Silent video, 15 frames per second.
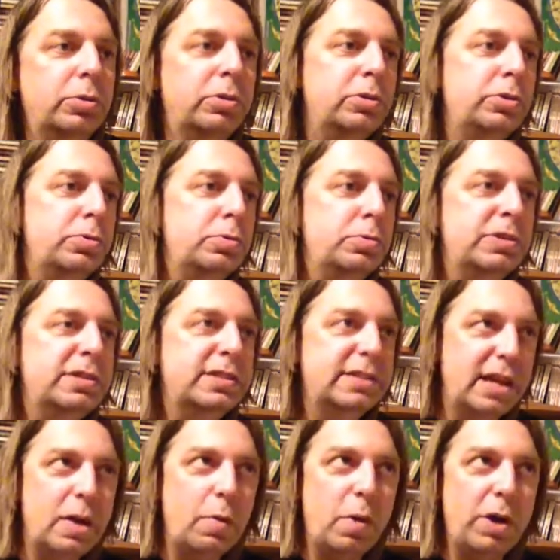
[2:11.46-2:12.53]
you
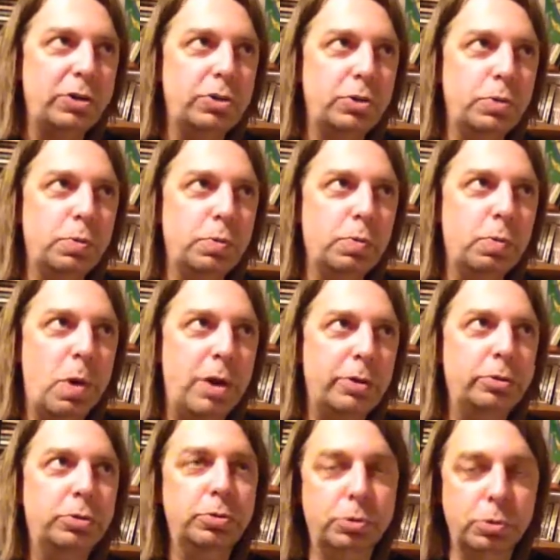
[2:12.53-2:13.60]
say what you
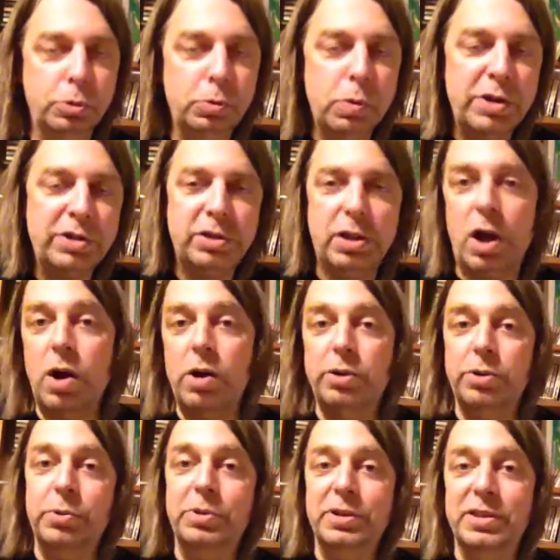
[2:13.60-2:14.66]
want to do, what are
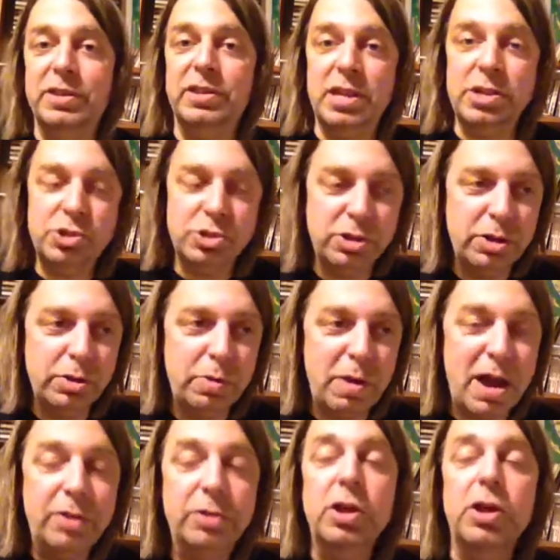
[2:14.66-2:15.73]
your intentions
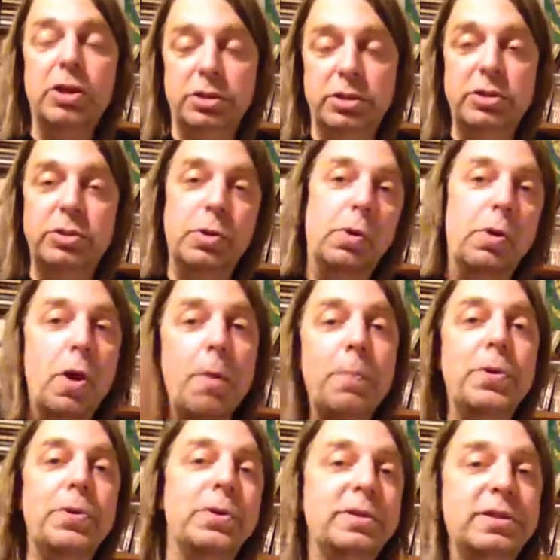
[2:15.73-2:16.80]
around. Your
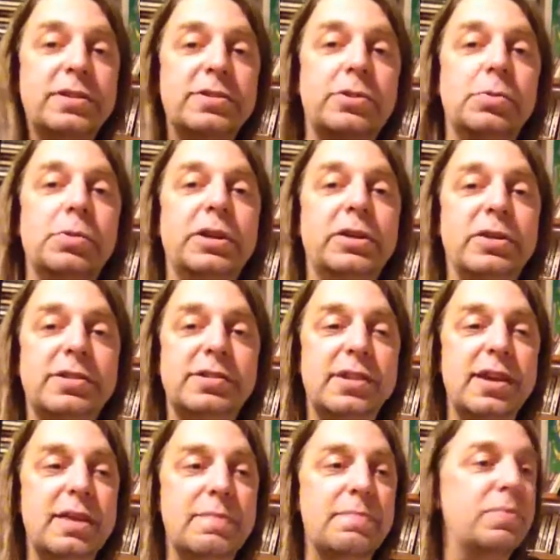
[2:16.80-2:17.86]
opponent is doing the
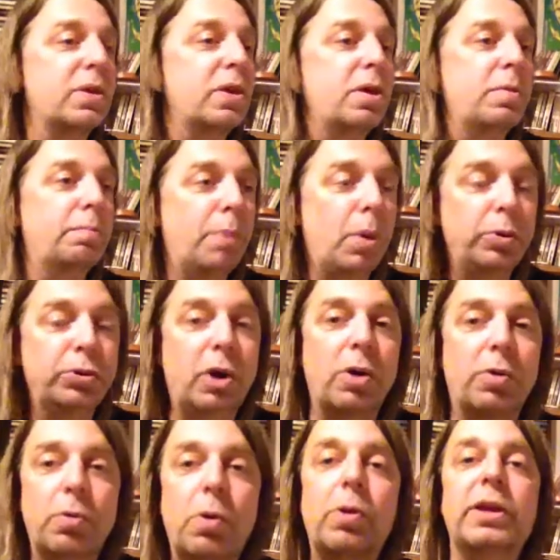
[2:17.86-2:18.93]
same. Both are
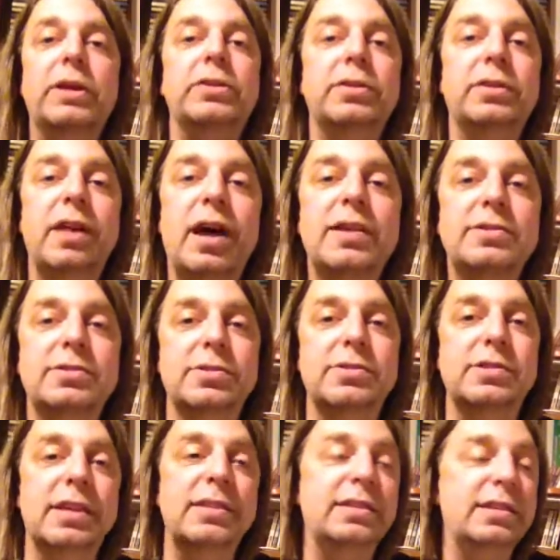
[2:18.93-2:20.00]
rolling the
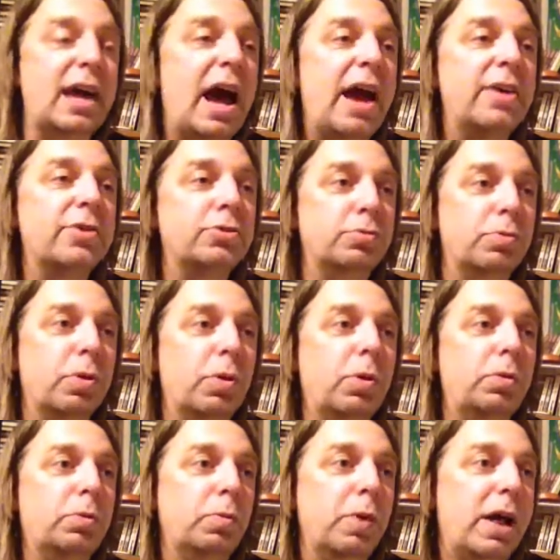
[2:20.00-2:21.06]
dice, and the highest
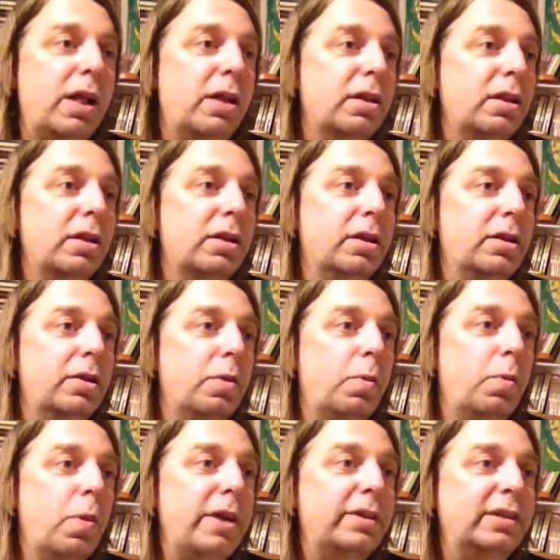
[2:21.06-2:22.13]
roll, well,
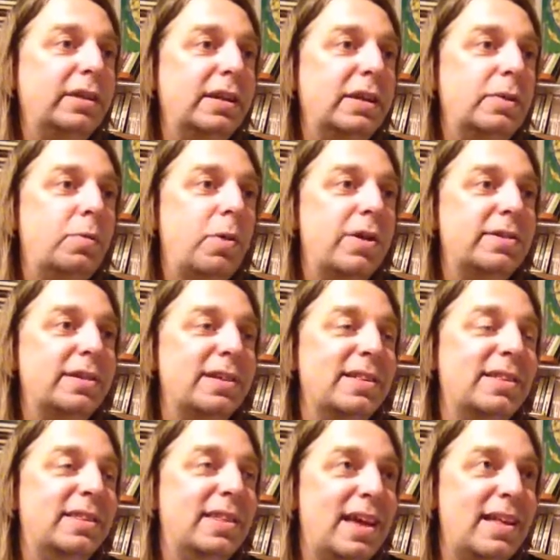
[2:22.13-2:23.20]
what he was
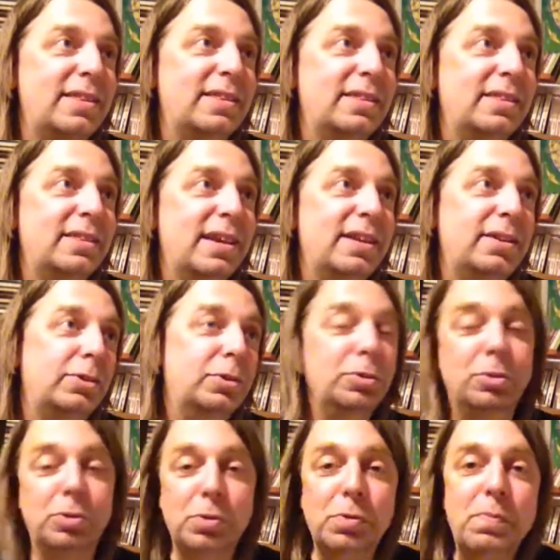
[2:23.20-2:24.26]
intending to
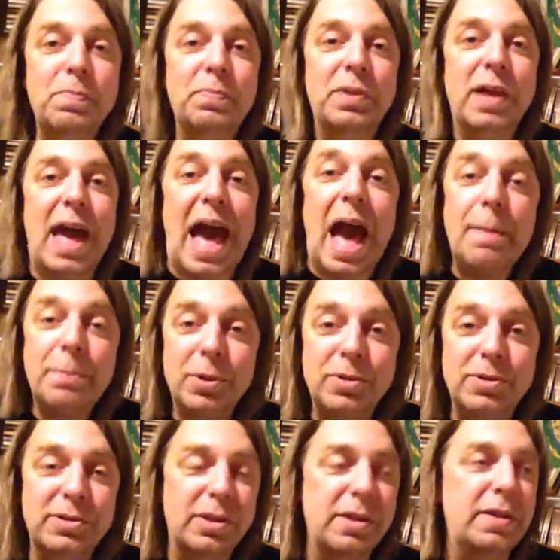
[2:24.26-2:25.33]
do
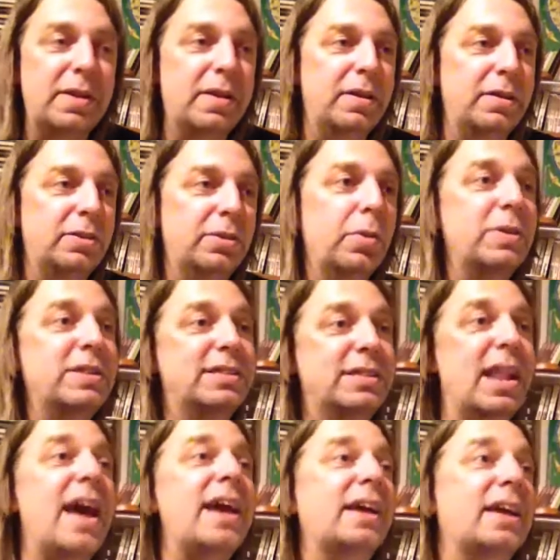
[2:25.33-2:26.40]
happens. It's
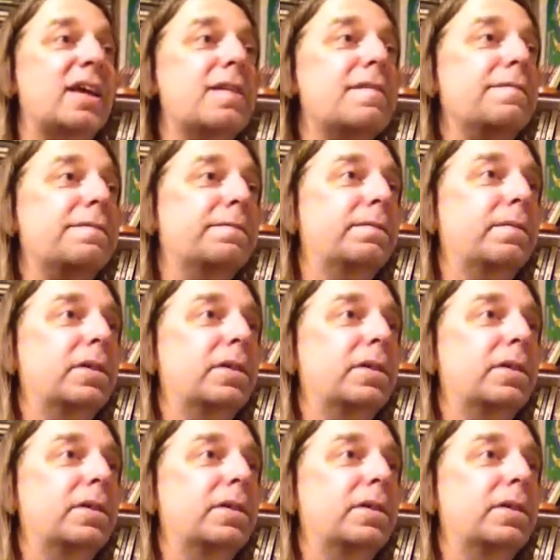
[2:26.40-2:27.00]
like if